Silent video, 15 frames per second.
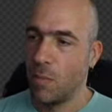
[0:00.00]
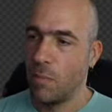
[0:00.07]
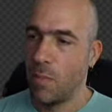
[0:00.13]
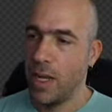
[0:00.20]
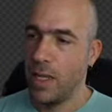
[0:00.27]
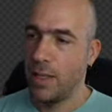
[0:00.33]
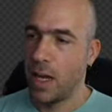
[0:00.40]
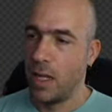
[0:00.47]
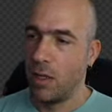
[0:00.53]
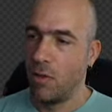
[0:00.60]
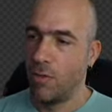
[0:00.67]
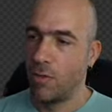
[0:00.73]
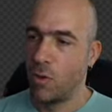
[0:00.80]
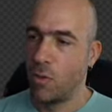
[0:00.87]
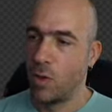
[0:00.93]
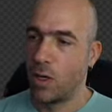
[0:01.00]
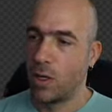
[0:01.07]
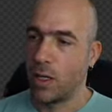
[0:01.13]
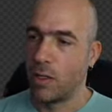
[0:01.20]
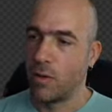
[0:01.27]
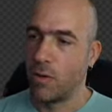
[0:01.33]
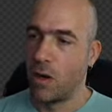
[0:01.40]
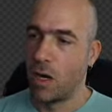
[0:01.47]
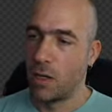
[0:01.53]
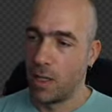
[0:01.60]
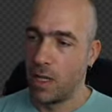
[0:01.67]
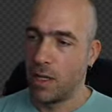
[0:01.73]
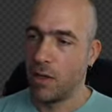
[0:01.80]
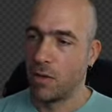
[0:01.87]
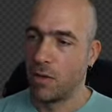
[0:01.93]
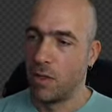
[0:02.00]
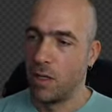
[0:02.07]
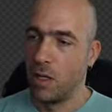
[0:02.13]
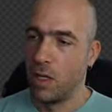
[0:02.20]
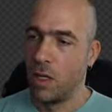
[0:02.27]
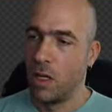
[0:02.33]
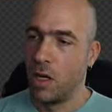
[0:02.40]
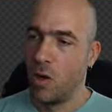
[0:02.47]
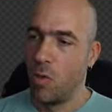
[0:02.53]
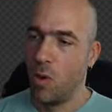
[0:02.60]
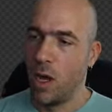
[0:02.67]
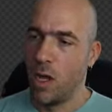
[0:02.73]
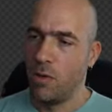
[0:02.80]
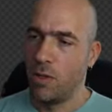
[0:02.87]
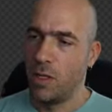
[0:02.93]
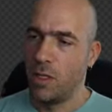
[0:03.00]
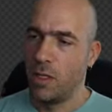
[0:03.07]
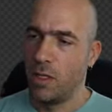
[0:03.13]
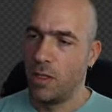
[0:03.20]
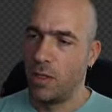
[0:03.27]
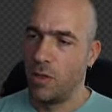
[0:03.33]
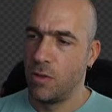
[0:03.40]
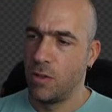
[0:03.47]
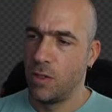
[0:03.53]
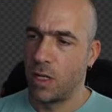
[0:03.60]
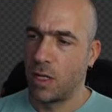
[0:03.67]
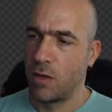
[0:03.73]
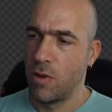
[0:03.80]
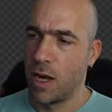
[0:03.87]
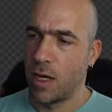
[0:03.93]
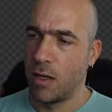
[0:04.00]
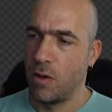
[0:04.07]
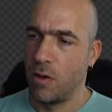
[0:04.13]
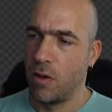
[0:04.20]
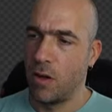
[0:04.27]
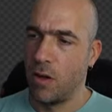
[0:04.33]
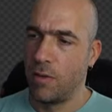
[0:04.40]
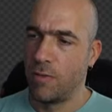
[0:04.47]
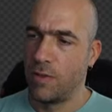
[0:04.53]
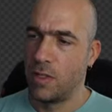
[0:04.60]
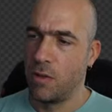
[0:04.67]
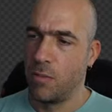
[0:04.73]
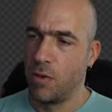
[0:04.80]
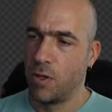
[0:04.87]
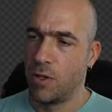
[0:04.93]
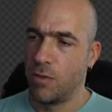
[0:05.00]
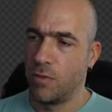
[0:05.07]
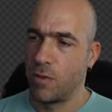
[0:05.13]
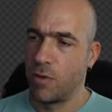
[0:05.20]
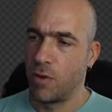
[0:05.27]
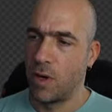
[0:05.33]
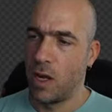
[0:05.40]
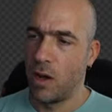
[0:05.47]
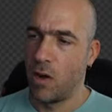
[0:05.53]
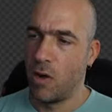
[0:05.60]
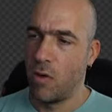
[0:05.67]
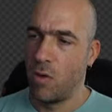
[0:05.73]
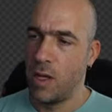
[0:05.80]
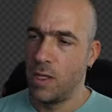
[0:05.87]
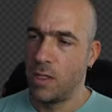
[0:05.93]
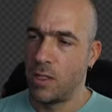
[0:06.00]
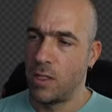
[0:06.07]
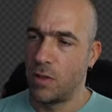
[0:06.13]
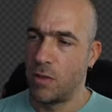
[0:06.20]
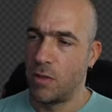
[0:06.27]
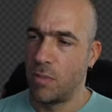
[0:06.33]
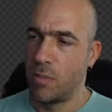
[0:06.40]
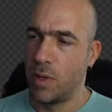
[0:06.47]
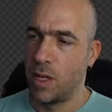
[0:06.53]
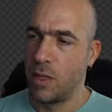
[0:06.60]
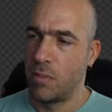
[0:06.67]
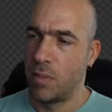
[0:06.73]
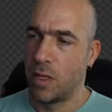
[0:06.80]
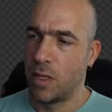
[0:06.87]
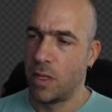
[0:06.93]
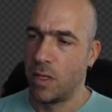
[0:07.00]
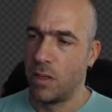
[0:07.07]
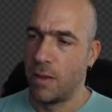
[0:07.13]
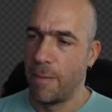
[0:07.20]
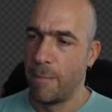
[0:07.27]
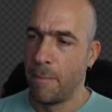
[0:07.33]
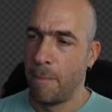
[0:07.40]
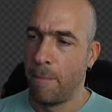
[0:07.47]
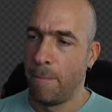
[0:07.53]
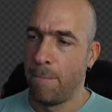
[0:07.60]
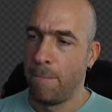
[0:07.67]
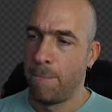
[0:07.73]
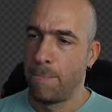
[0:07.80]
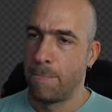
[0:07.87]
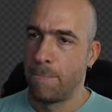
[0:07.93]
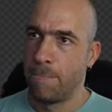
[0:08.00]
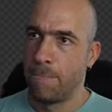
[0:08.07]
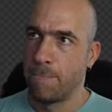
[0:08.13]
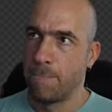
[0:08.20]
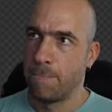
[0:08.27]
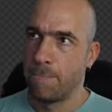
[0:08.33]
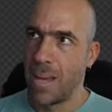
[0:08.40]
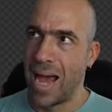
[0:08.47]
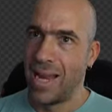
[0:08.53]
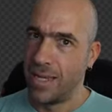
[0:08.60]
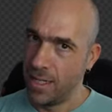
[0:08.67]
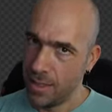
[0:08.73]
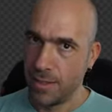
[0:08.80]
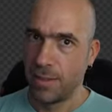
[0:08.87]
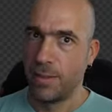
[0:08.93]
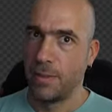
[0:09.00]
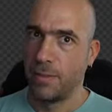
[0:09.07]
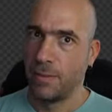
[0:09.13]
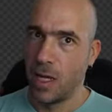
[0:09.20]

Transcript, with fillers: Man, I love your work and your art, thank you. Why you didn't use the crack of ZBrush for always and don't pay it monthly? Mm, I did,